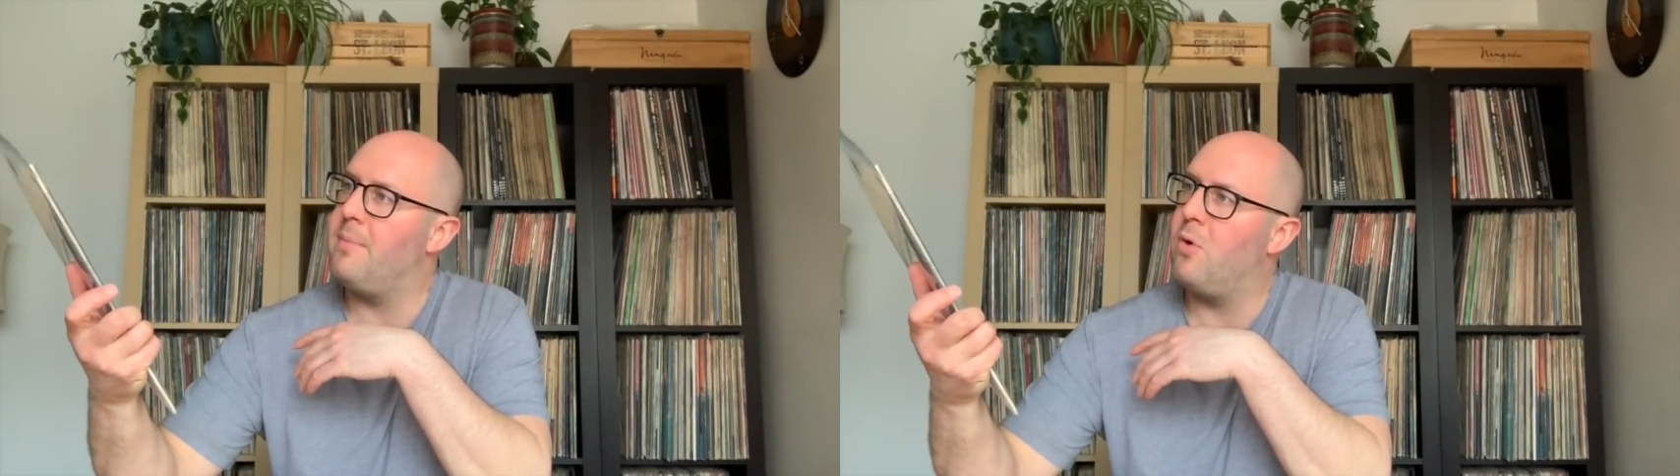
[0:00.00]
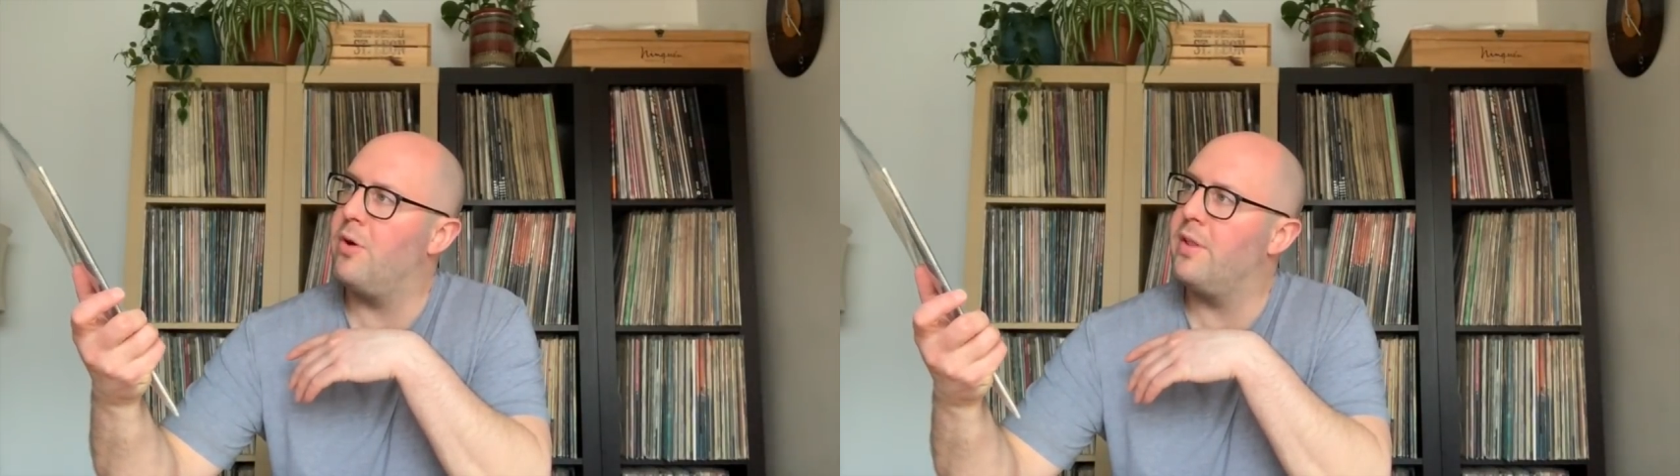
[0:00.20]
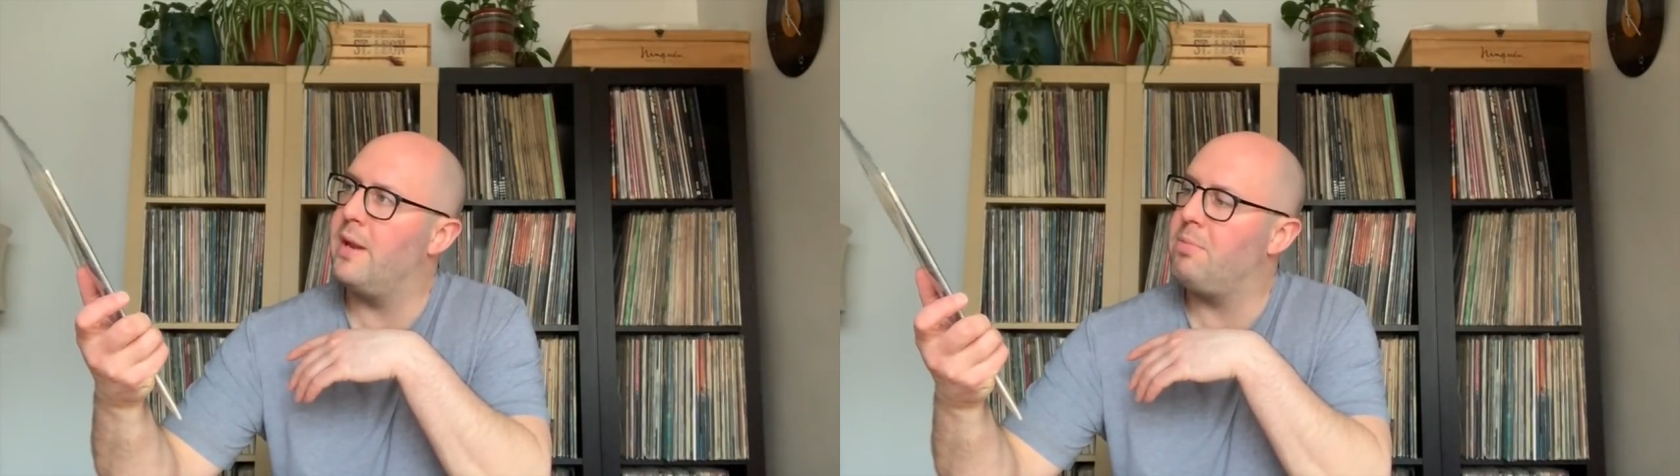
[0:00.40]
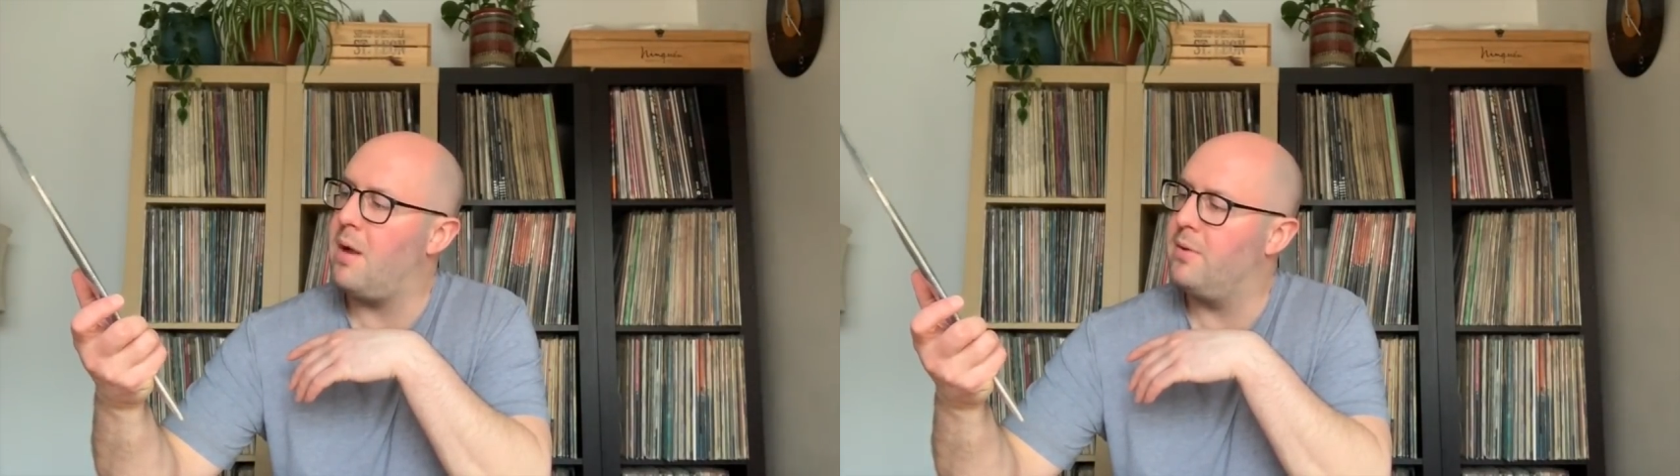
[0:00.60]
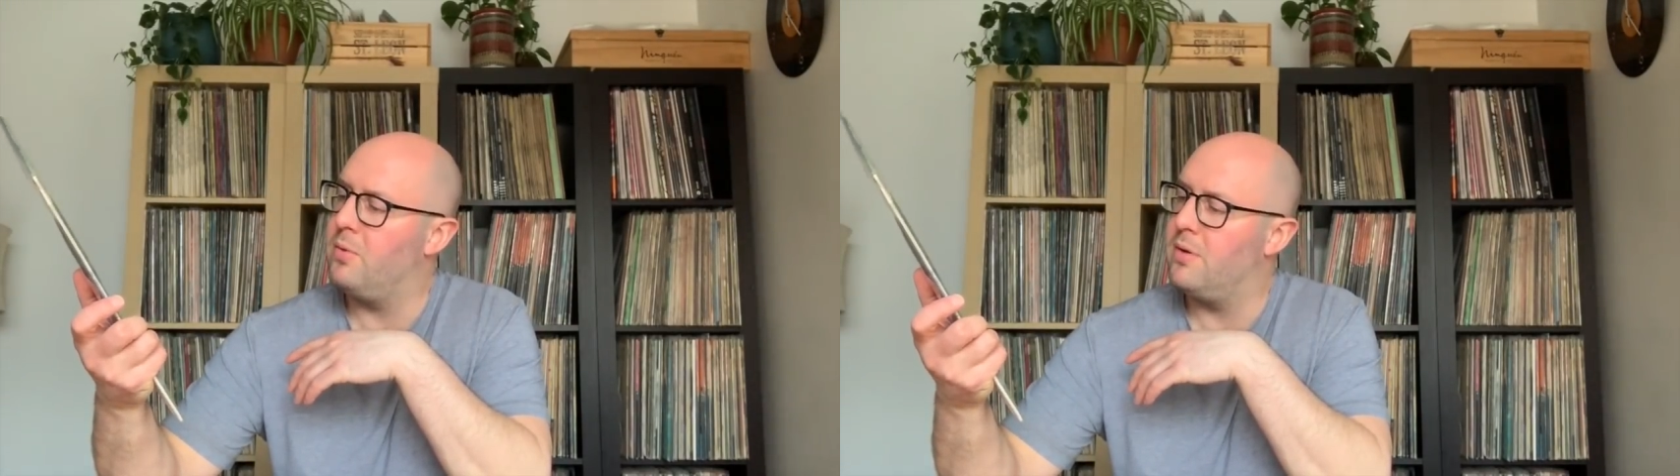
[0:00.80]
more than I
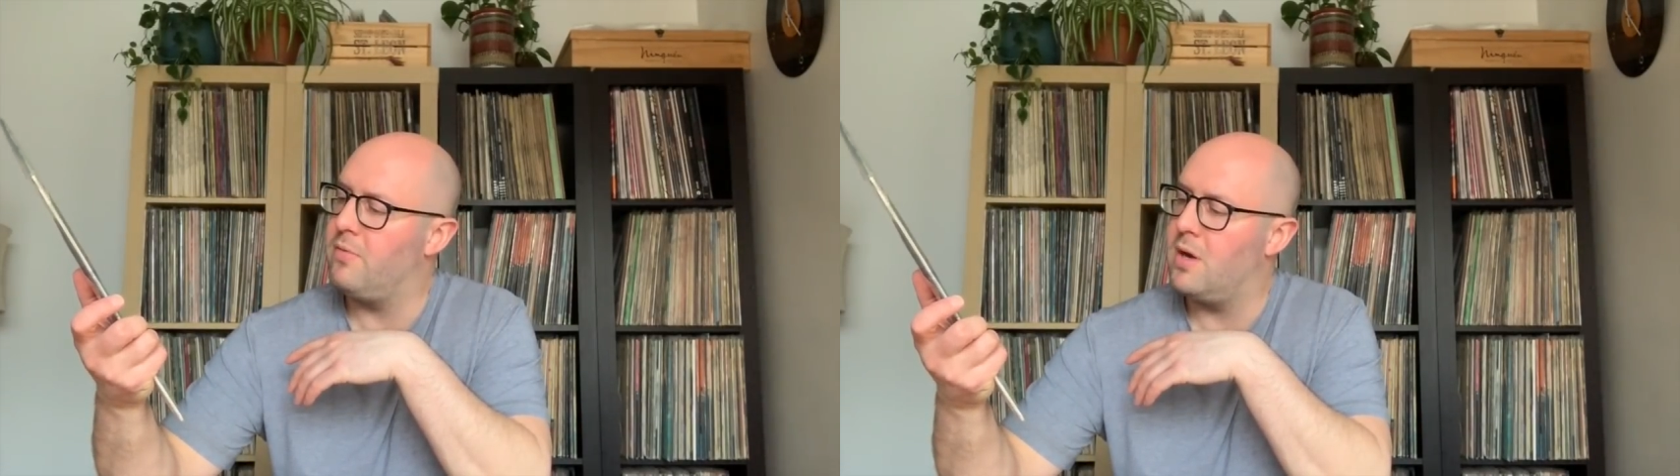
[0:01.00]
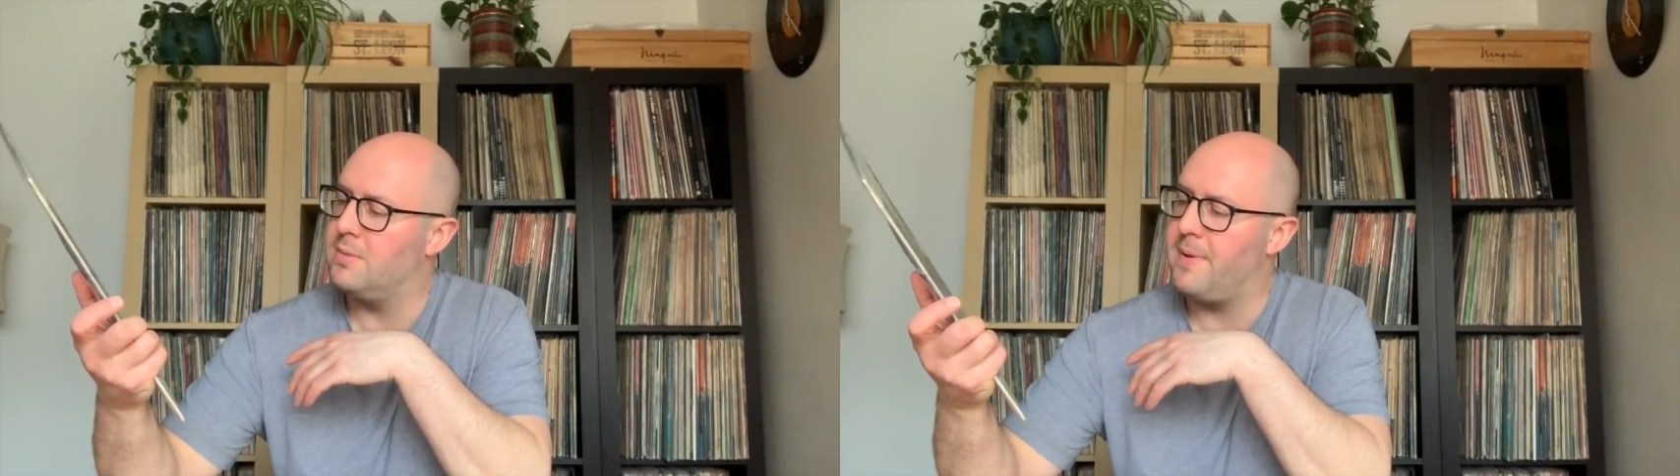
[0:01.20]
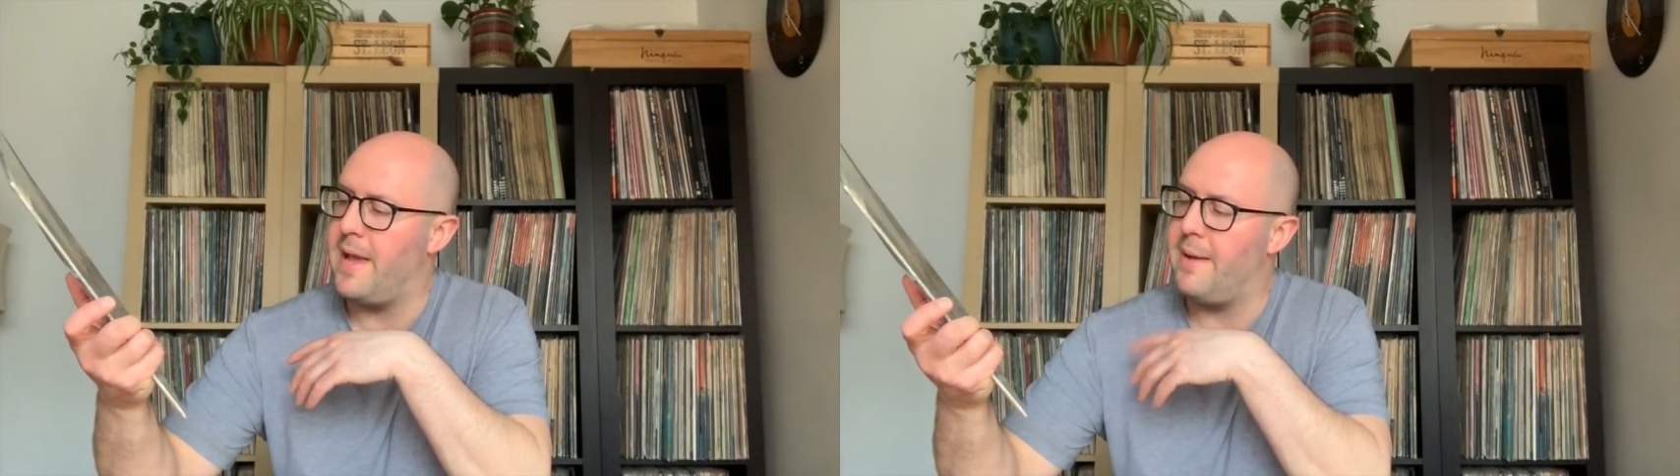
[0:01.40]
probably would have wanted to pay.